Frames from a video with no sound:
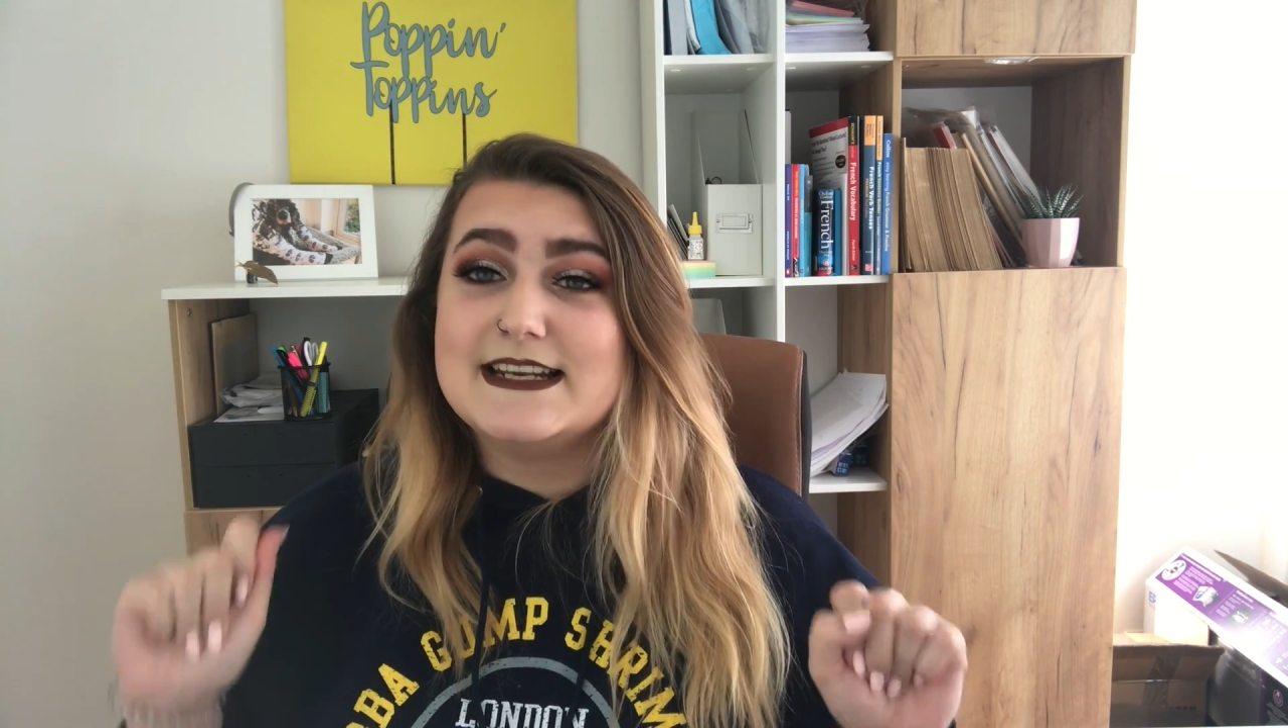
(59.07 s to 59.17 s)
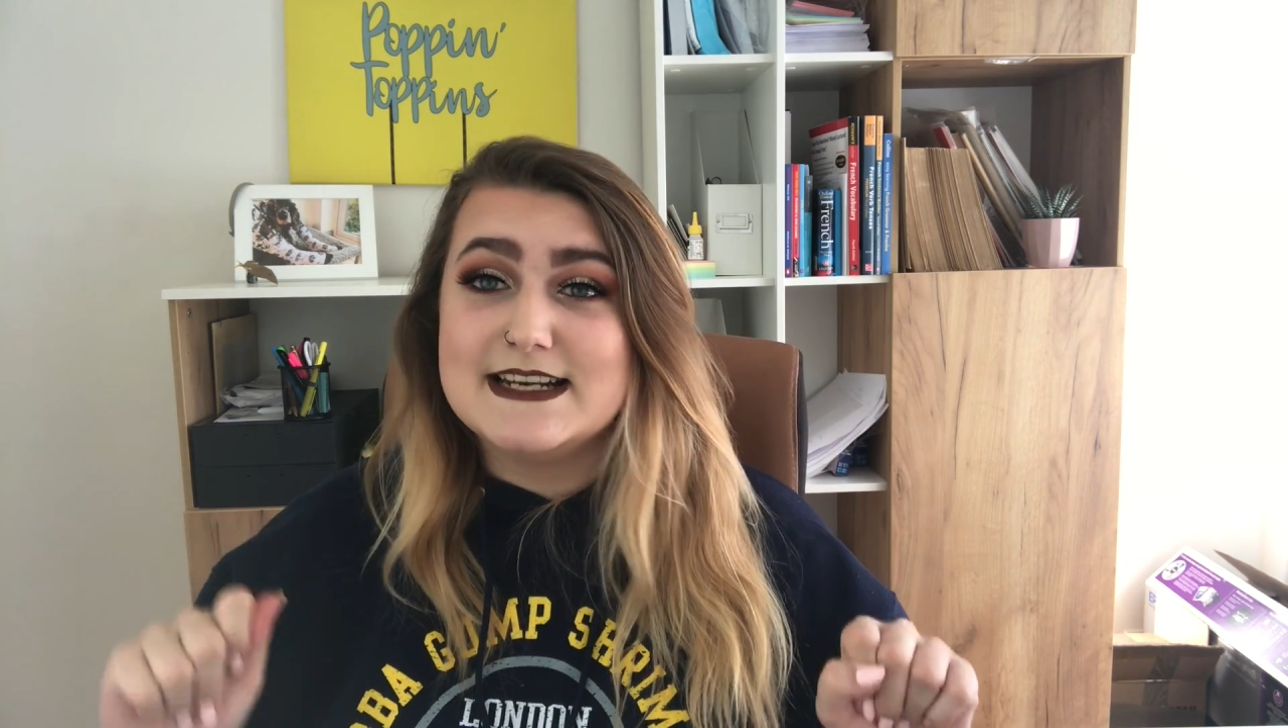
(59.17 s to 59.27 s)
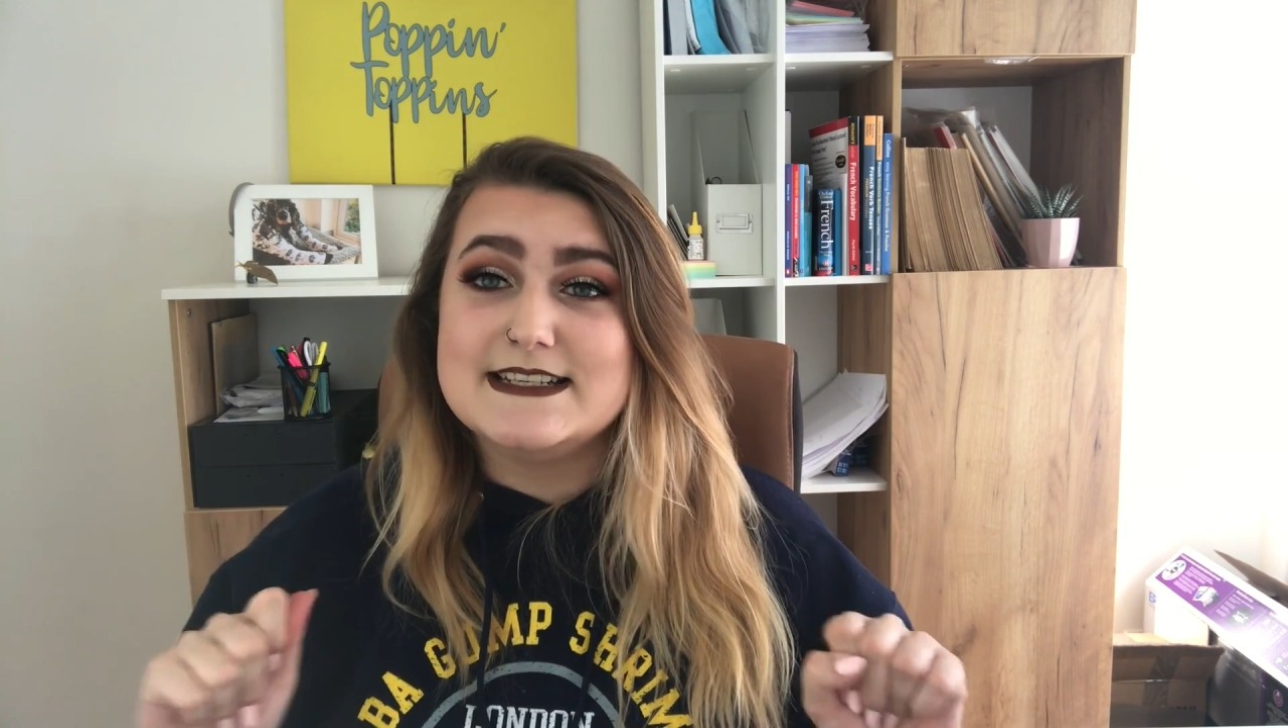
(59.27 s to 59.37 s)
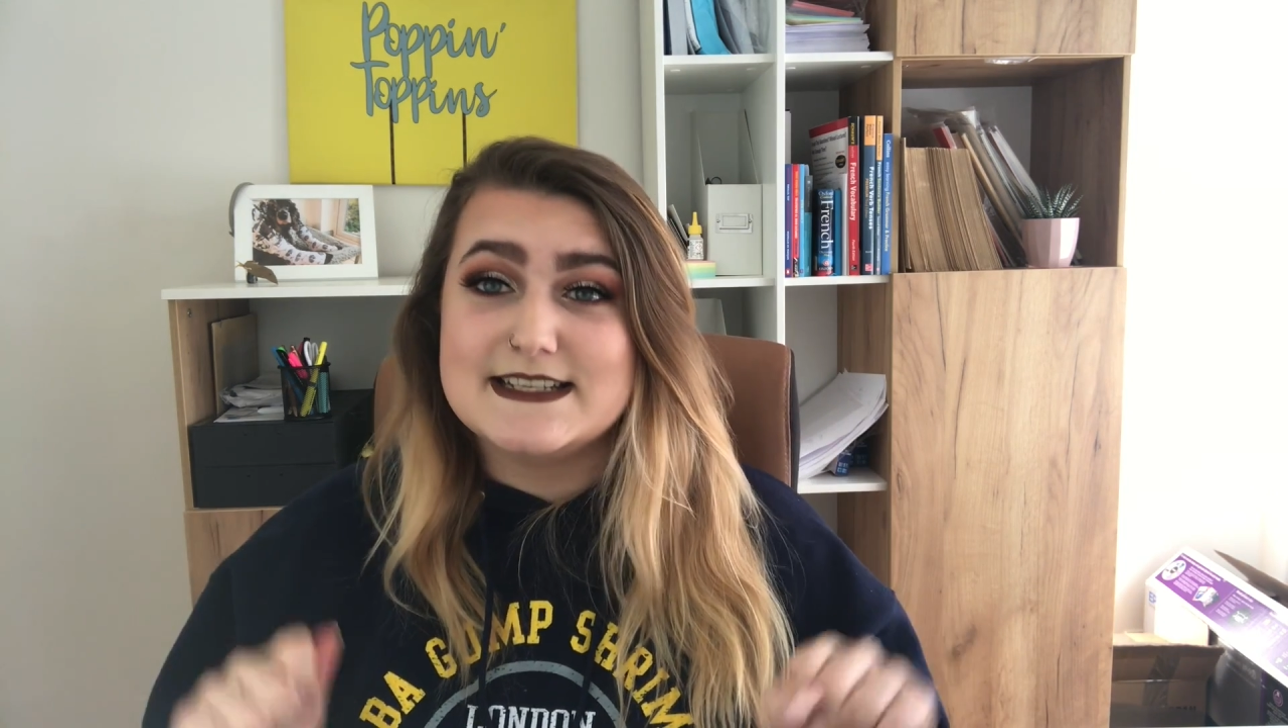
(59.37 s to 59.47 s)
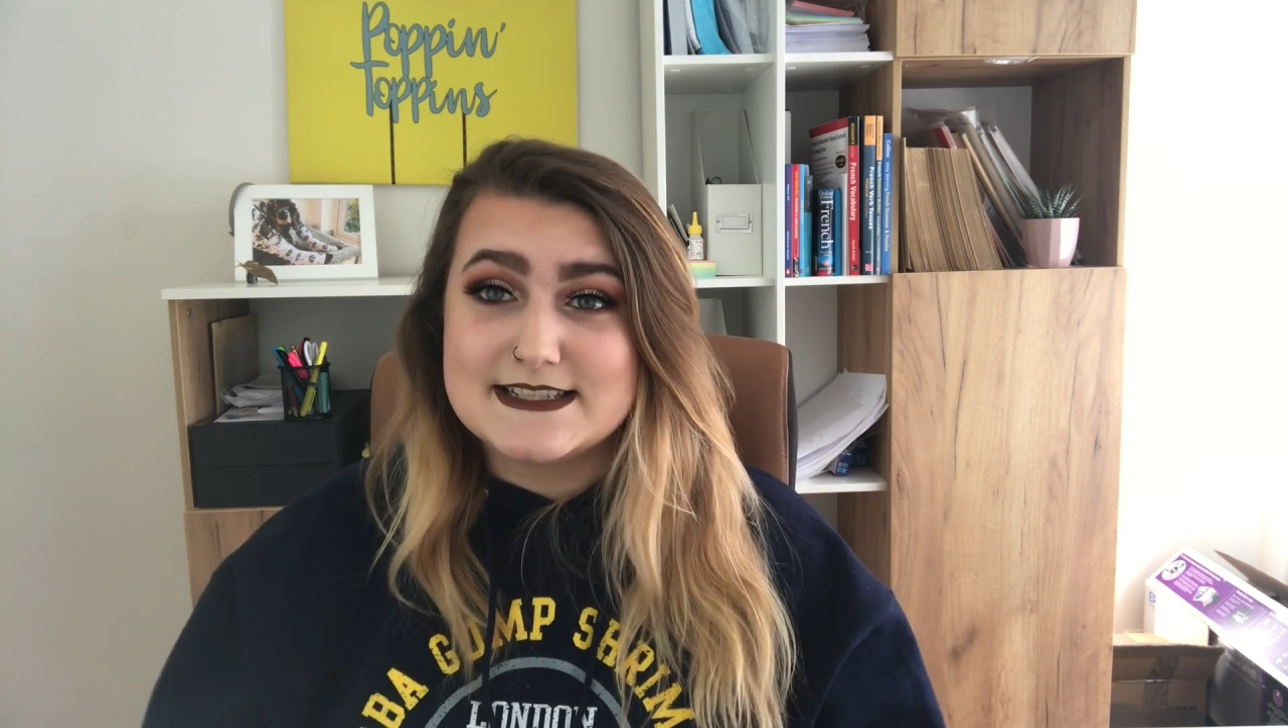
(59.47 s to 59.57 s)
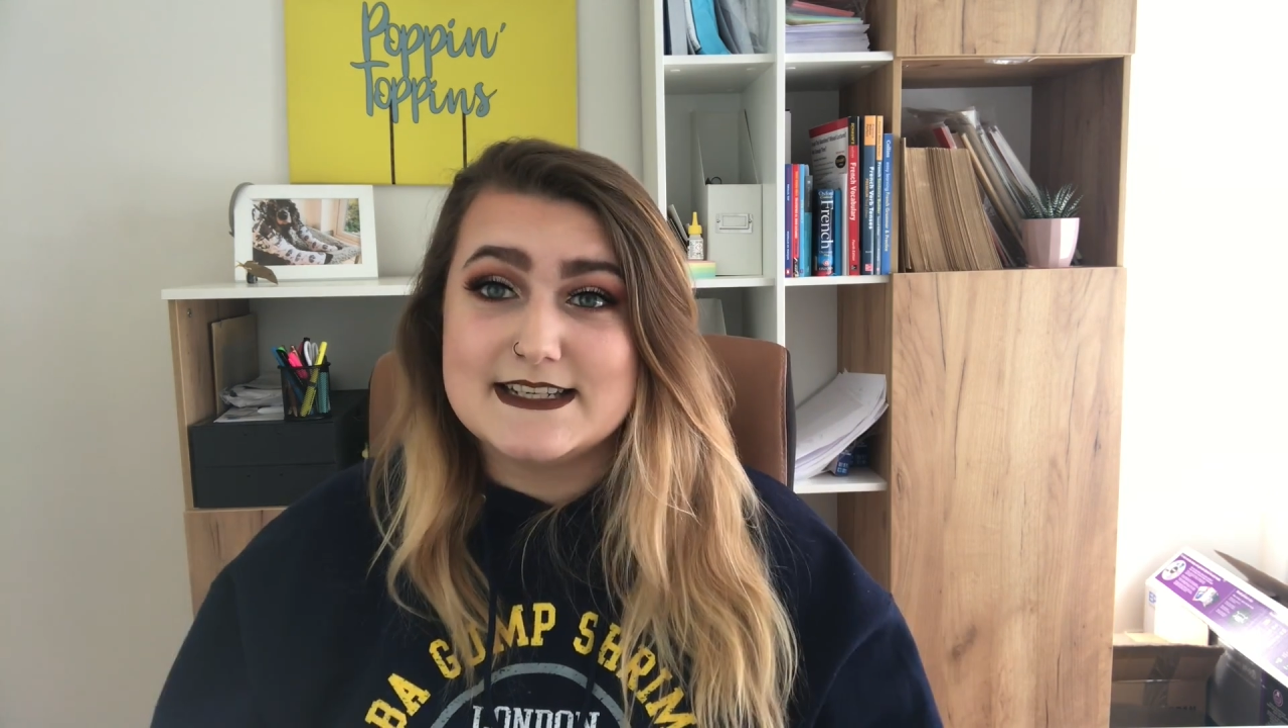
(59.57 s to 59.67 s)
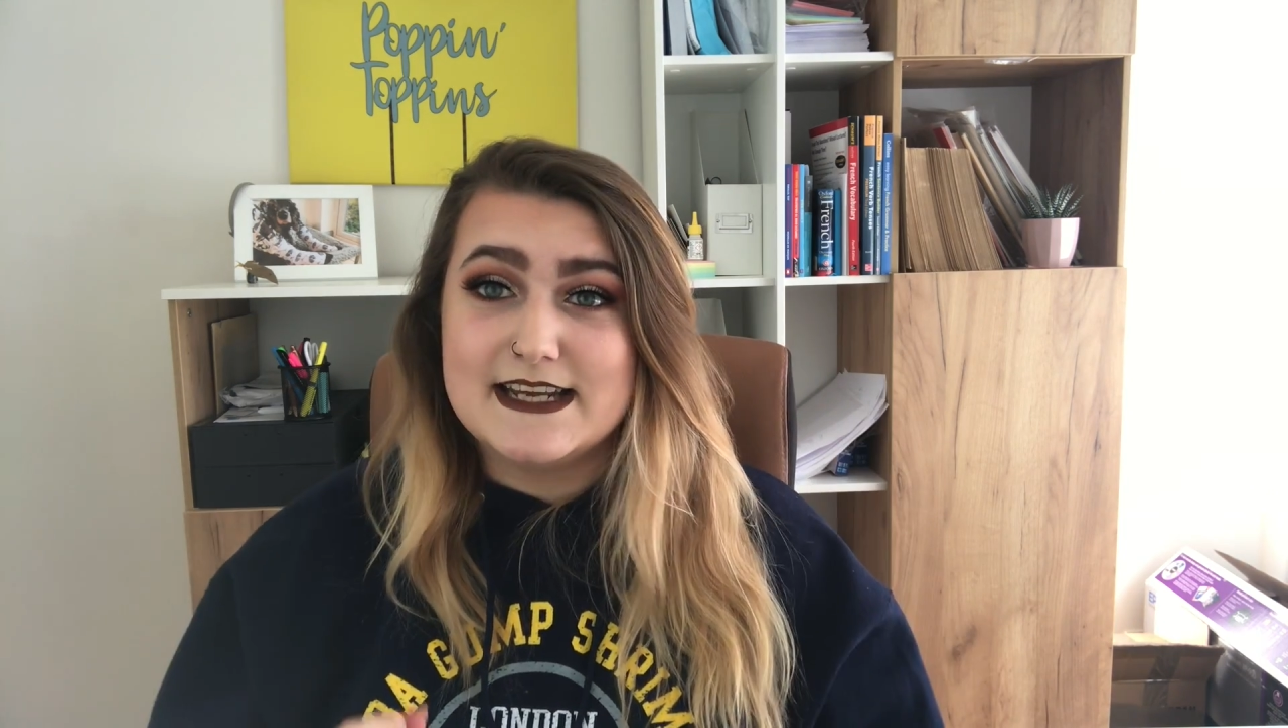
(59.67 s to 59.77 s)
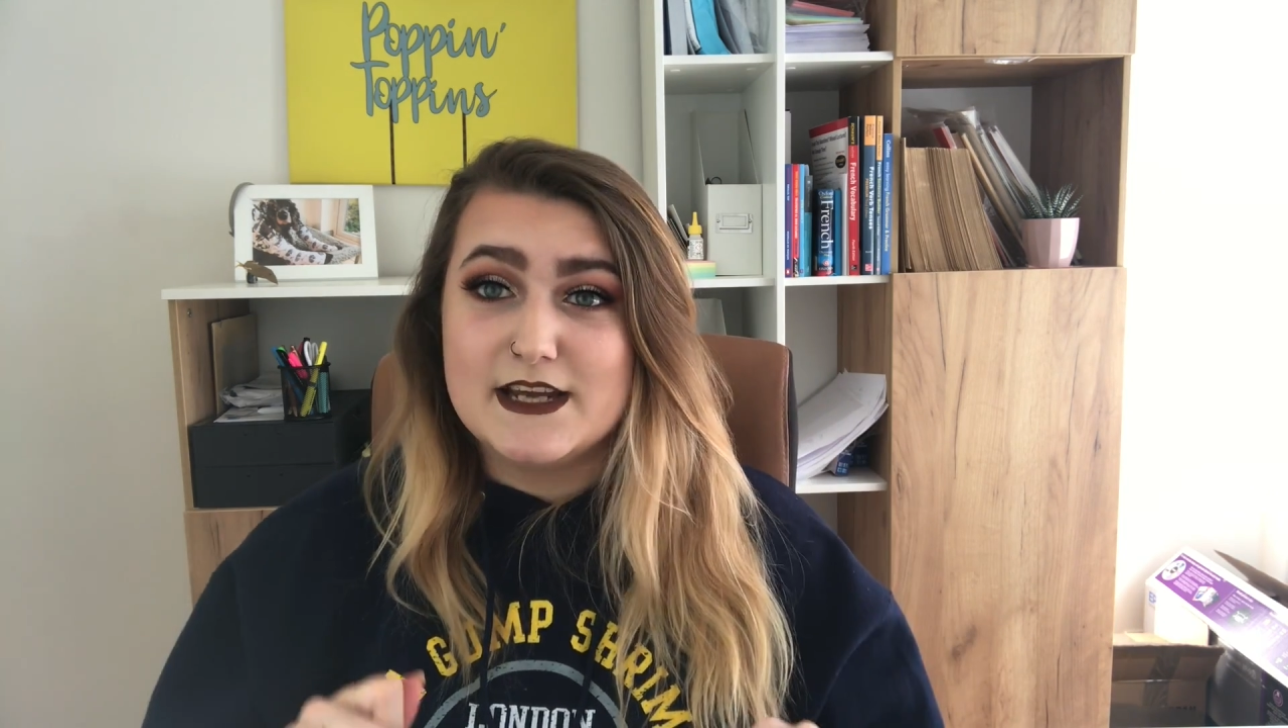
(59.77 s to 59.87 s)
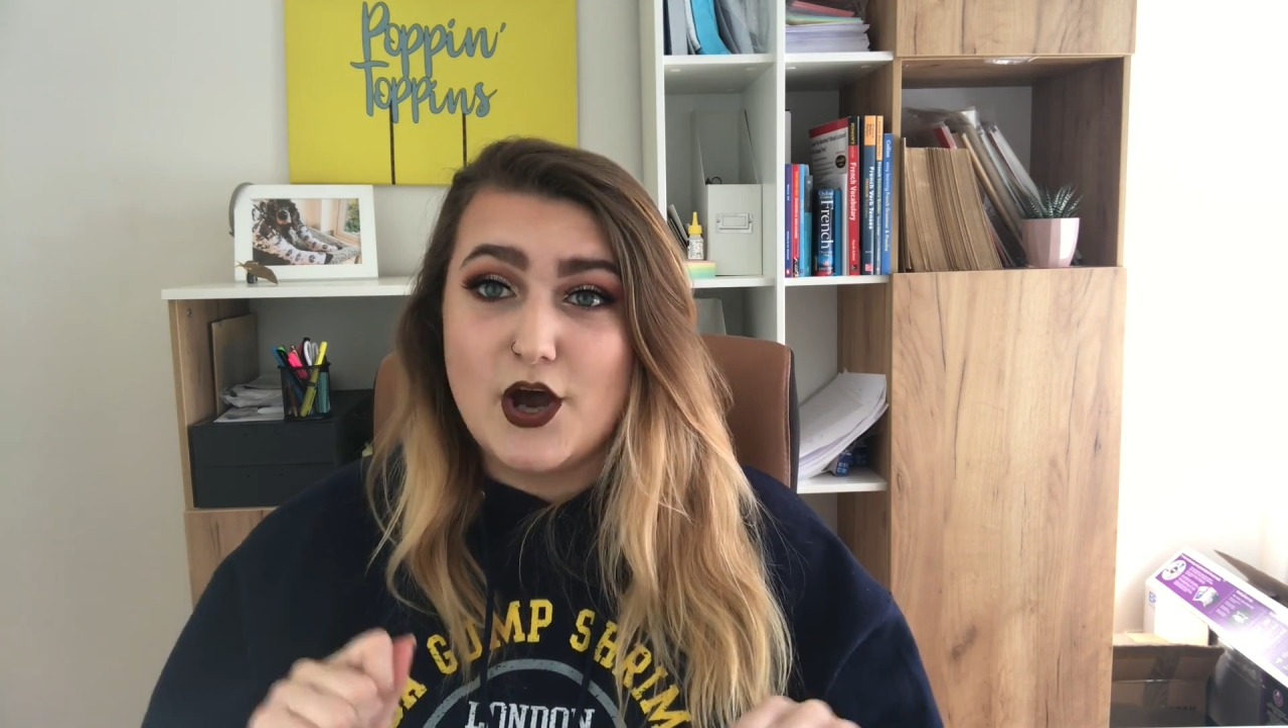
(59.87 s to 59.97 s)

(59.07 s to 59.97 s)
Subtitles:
in a Disney